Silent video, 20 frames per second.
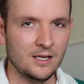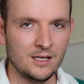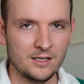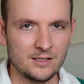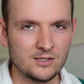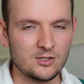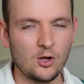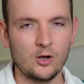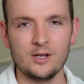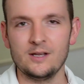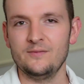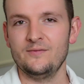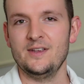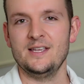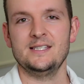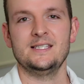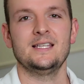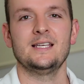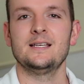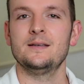stock
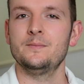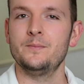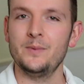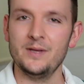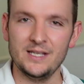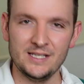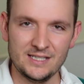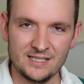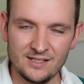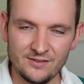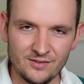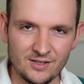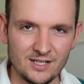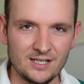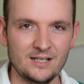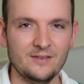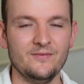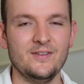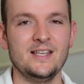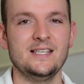investing, be it dividend
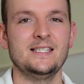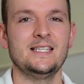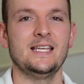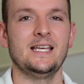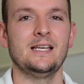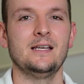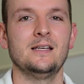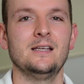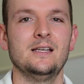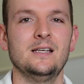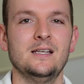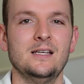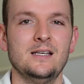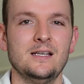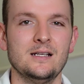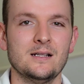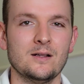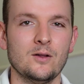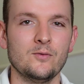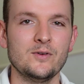investing.
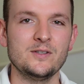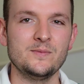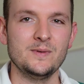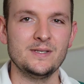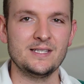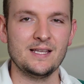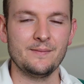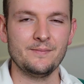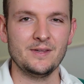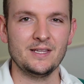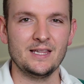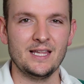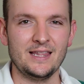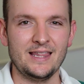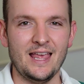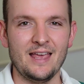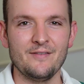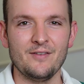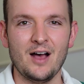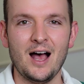It'll always be something that
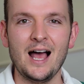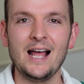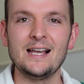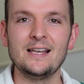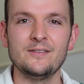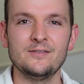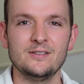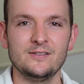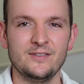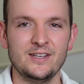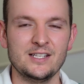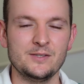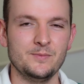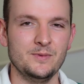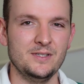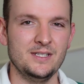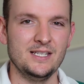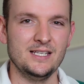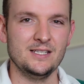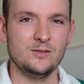they have a high level of
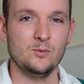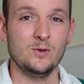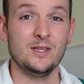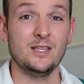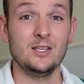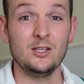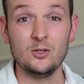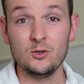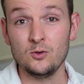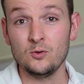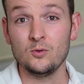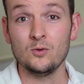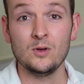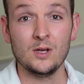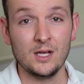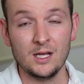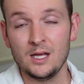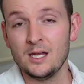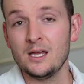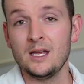expertise, whether you
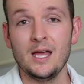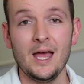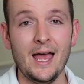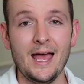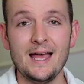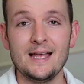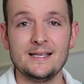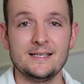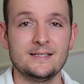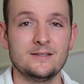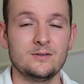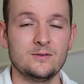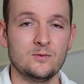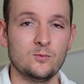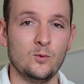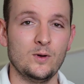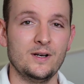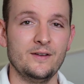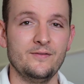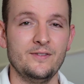as
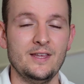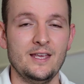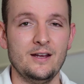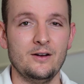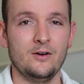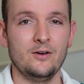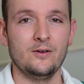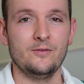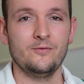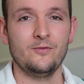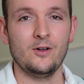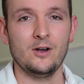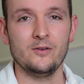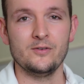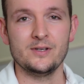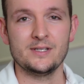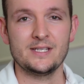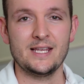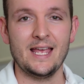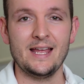one of their
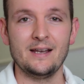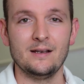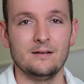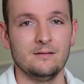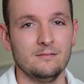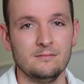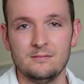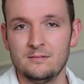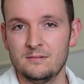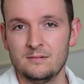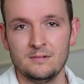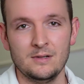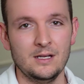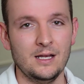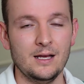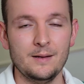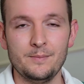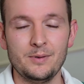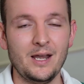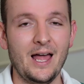followers can
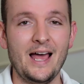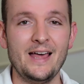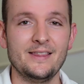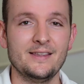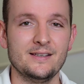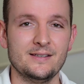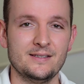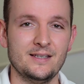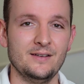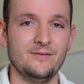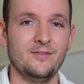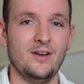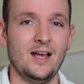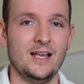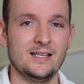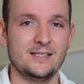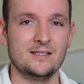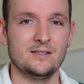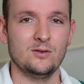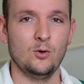apply this
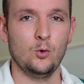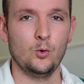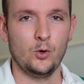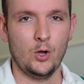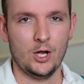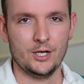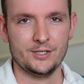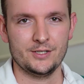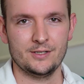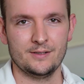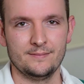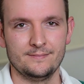advice or not.